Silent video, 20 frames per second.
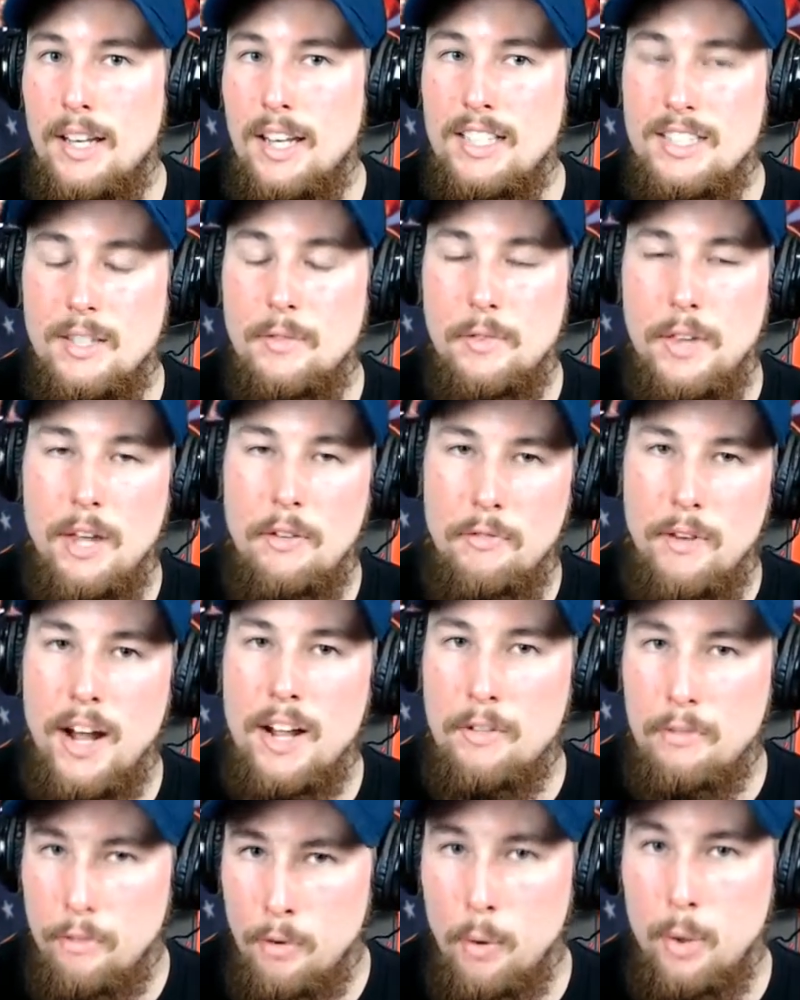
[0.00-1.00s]
is if they
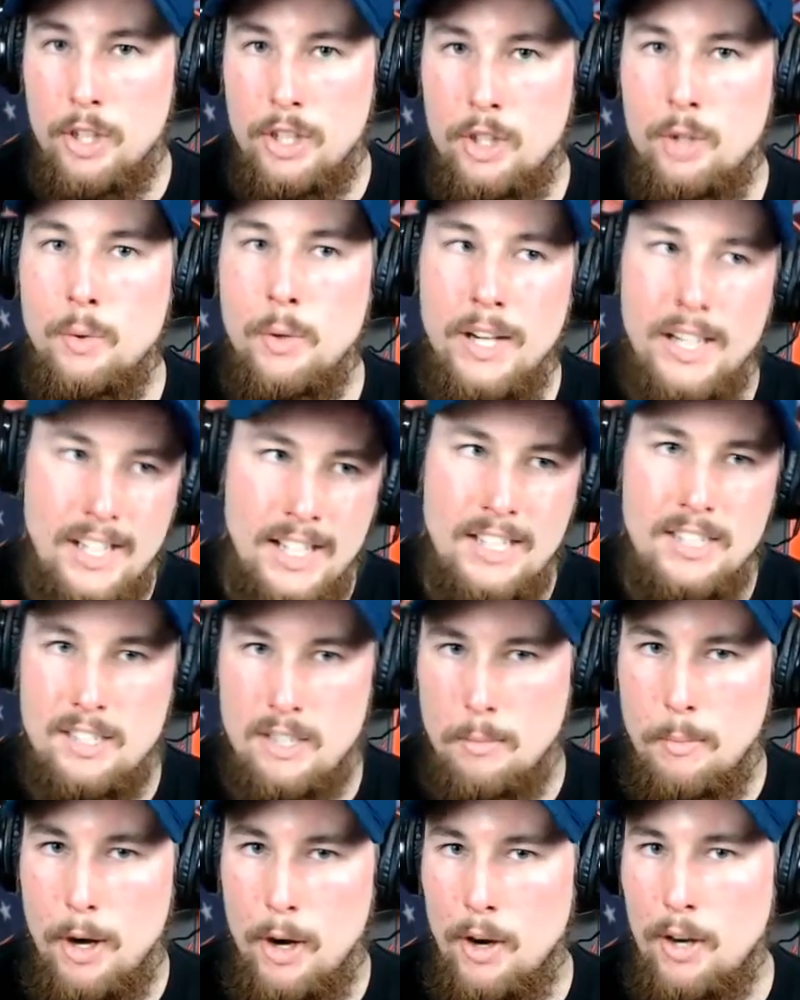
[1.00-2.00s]
fight for you
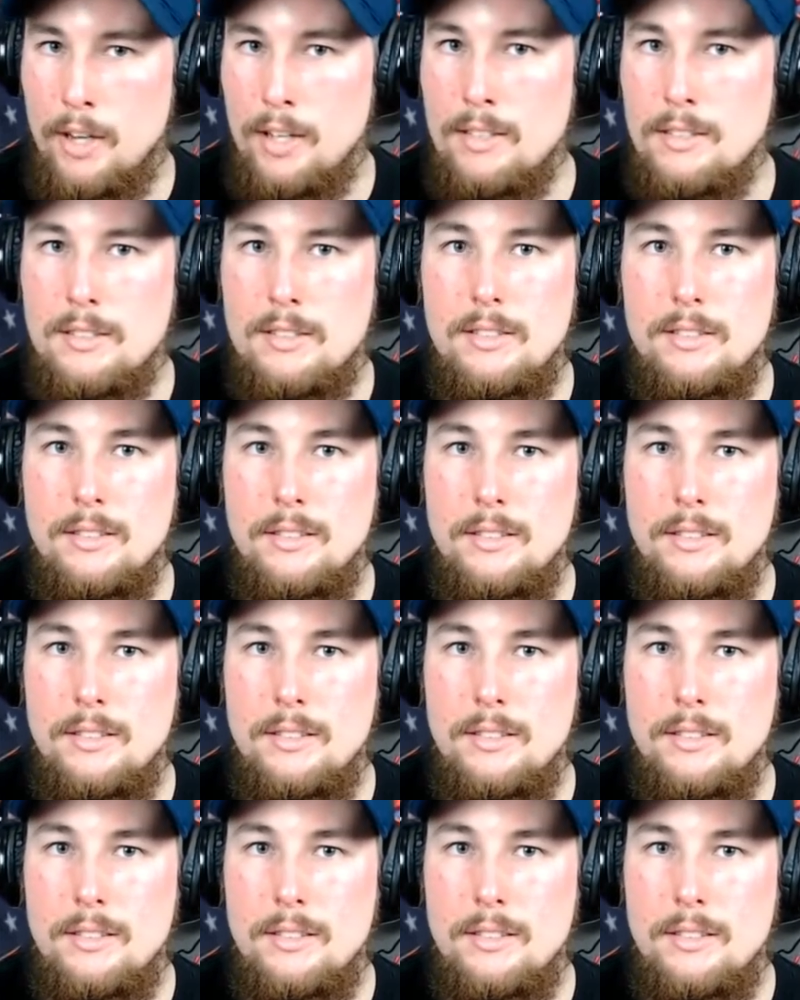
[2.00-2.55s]
against Americans.